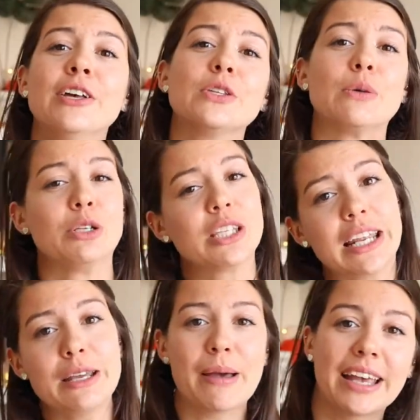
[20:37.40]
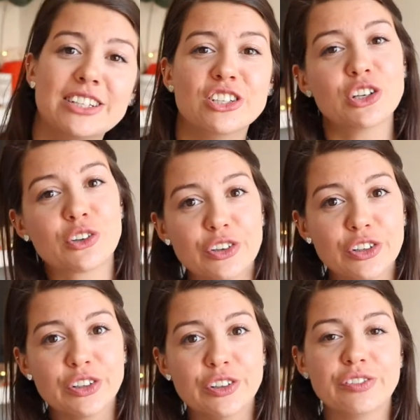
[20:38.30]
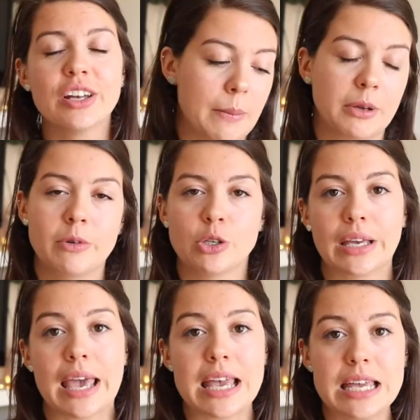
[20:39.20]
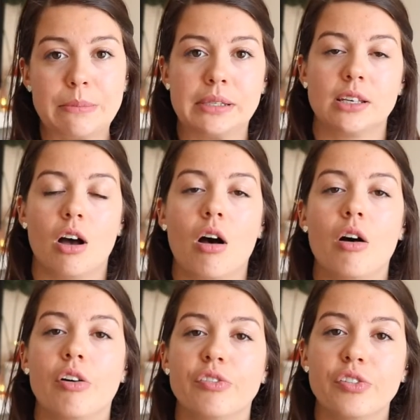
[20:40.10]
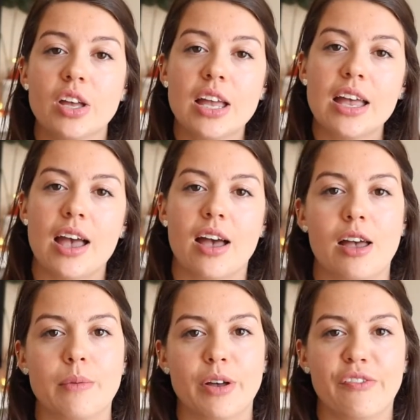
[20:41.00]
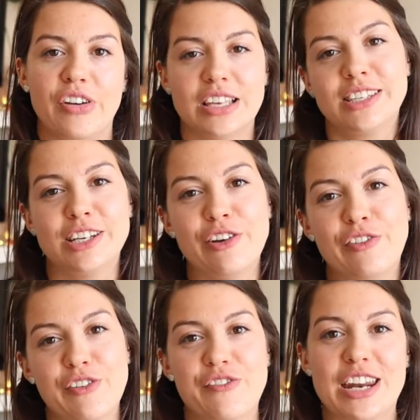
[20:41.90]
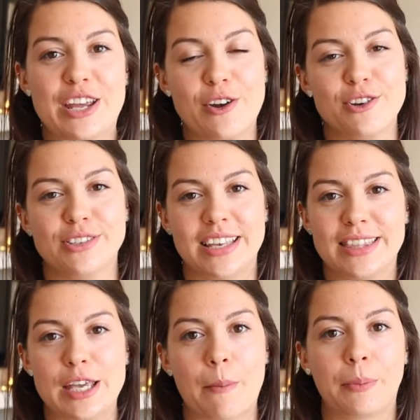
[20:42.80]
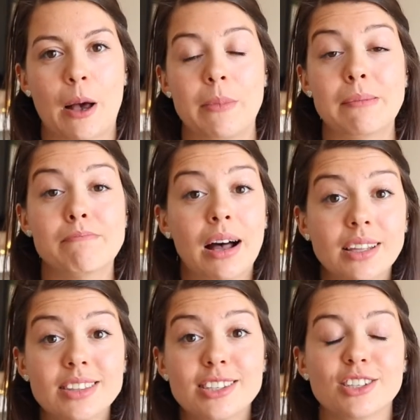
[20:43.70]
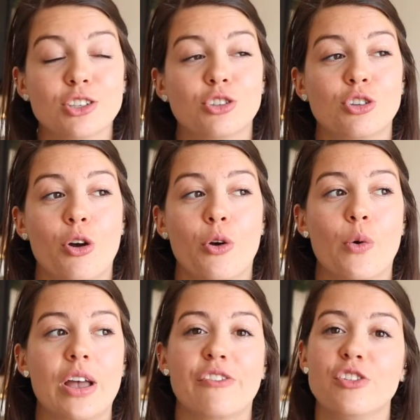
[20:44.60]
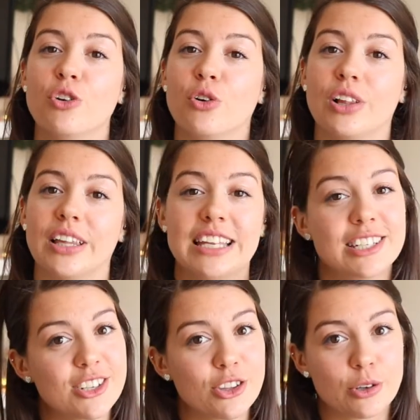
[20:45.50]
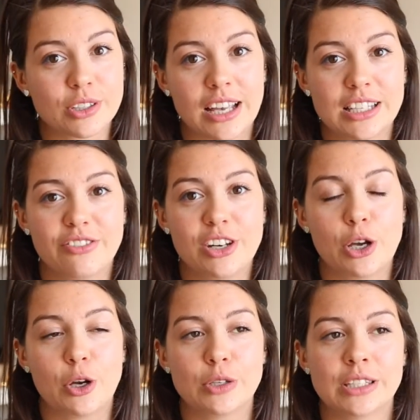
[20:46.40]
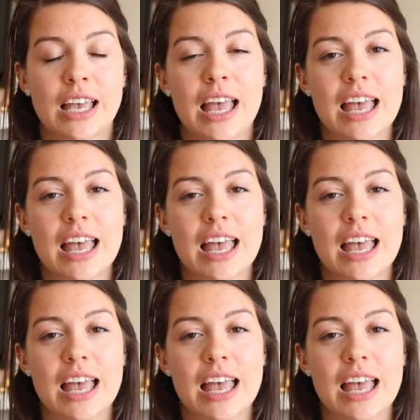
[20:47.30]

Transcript: so I'm just getting back into the groove. I'm gonna be doing heaps of festive videos in the upcoming months. So if you're into those kinds of videos,